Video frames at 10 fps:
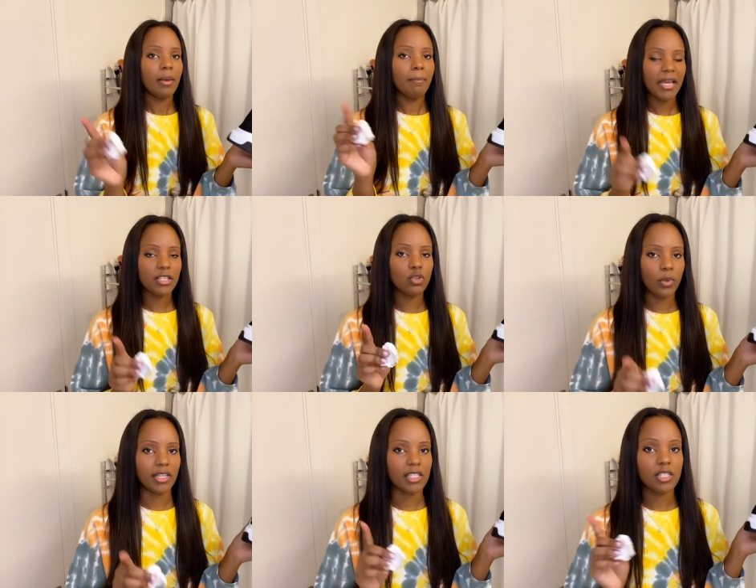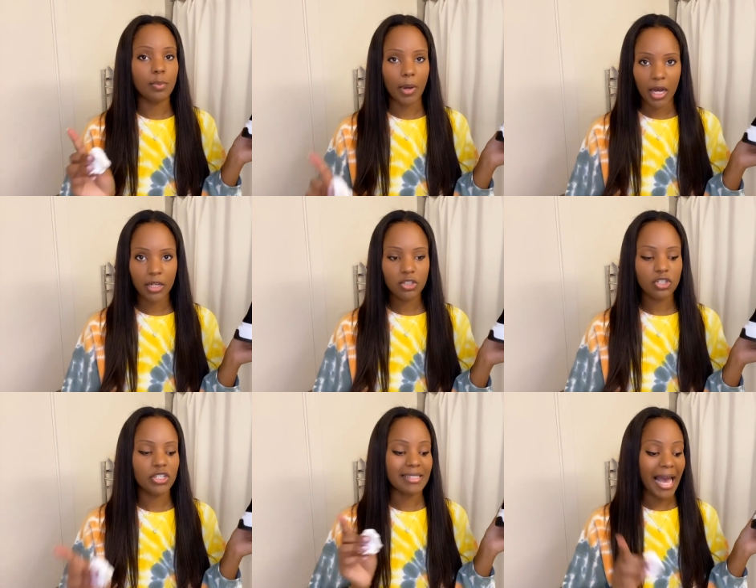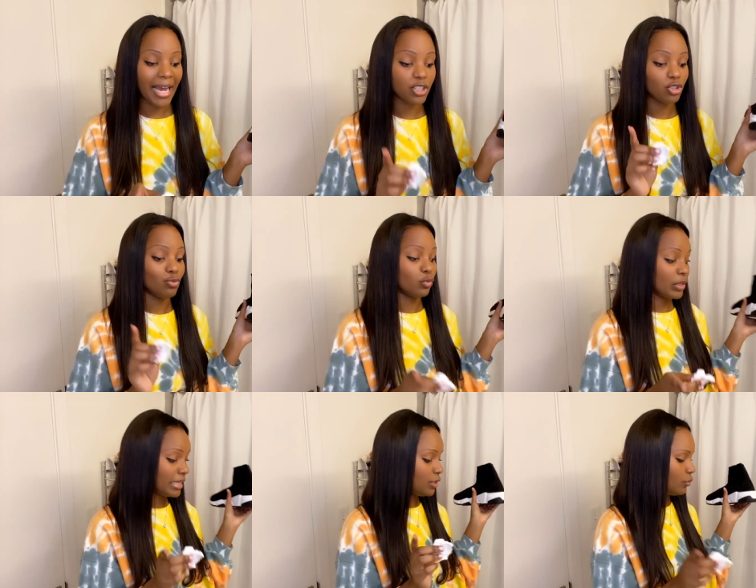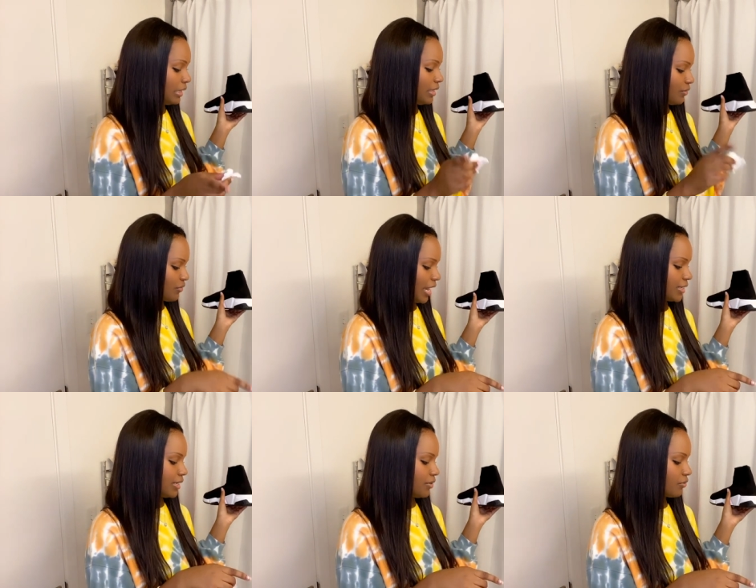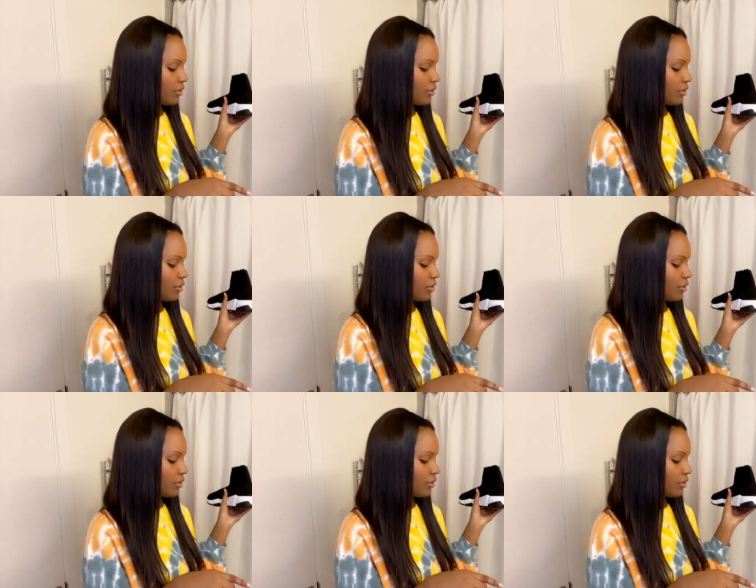mixed with a sponge is actually really, really effective.